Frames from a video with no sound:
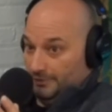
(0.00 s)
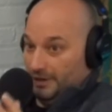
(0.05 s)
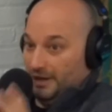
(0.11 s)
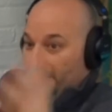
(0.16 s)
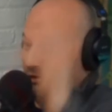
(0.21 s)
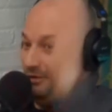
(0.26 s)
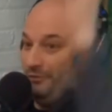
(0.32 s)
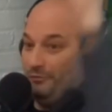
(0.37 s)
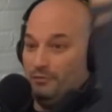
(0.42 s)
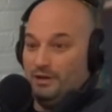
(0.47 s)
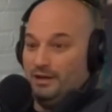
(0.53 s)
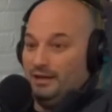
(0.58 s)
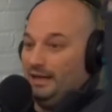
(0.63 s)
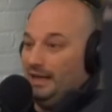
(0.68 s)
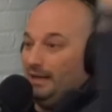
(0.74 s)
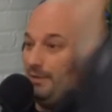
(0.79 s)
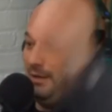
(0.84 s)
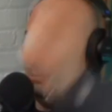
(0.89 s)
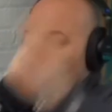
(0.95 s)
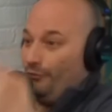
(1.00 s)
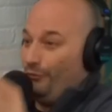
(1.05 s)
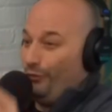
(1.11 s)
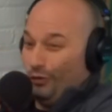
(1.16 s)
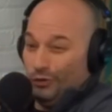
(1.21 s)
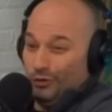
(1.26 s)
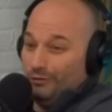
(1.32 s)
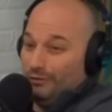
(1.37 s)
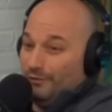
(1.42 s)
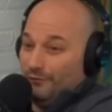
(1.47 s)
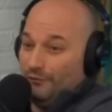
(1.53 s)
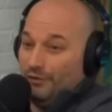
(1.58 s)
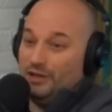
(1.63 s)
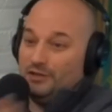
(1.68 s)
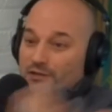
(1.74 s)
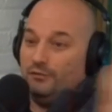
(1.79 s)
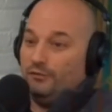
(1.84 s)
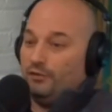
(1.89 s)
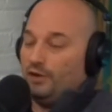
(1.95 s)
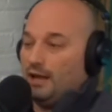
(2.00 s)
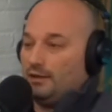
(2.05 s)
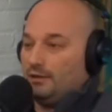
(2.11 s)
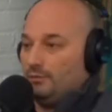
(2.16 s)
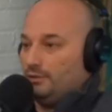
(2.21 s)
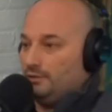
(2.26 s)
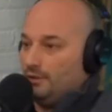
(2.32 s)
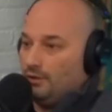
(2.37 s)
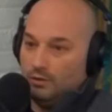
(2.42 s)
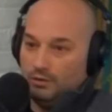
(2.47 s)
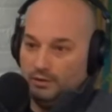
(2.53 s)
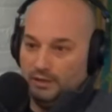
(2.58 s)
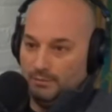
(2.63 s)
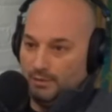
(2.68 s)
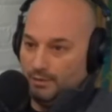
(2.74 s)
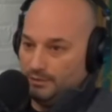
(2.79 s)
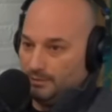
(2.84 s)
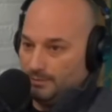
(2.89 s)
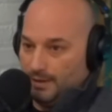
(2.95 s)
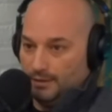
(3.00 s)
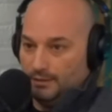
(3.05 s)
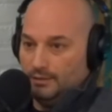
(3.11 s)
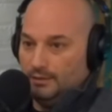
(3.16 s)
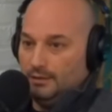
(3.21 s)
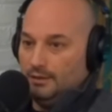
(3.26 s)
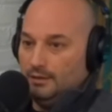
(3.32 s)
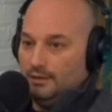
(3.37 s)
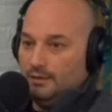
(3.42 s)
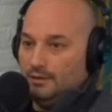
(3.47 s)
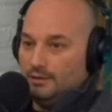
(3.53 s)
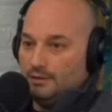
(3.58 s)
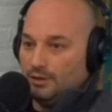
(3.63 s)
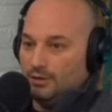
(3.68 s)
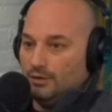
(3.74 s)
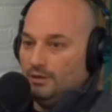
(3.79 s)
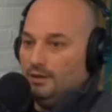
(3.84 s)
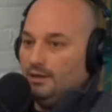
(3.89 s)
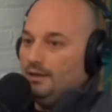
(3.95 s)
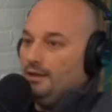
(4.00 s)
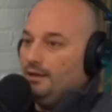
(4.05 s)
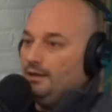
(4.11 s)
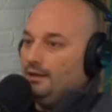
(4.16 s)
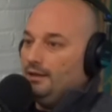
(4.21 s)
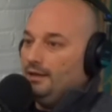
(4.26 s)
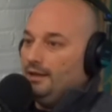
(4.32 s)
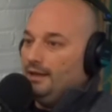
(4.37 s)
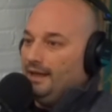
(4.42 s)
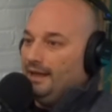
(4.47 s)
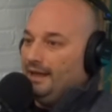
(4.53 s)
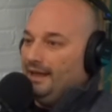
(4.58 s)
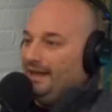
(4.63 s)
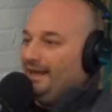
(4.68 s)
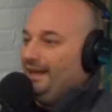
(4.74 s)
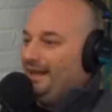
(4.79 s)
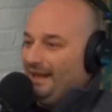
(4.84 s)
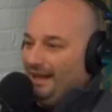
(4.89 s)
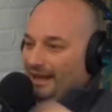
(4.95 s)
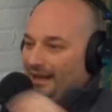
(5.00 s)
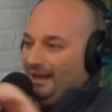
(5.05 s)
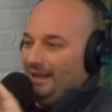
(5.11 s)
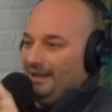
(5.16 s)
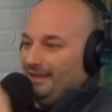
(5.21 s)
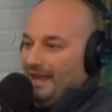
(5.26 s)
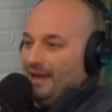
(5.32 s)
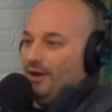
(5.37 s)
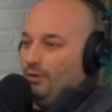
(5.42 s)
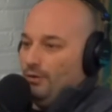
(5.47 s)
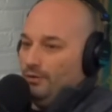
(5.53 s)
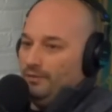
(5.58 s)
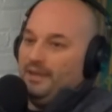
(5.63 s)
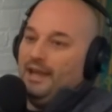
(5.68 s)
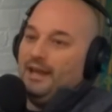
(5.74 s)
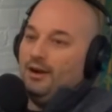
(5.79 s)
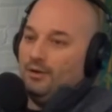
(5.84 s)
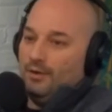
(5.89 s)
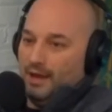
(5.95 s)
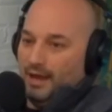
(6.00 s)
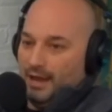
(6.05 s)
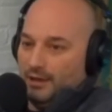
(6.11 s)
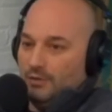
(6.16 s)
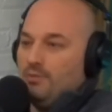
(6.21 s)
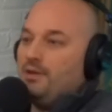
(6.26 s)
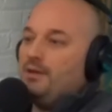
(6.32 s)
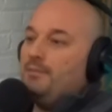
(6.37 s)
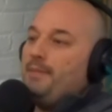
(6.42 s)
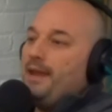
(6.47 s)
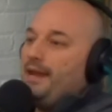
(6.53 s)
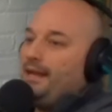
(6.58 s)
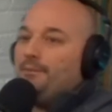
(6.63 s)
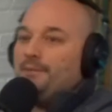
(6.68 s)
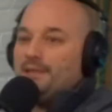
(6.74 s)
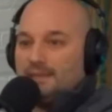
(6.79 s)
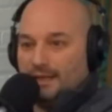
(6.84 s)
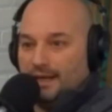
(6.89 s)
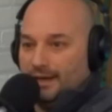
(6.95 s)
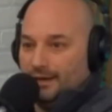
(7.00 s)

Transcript: Right? You read an email before you're even finished. You forgot what the whole email was about. So eh, they don't they don't hang. You can make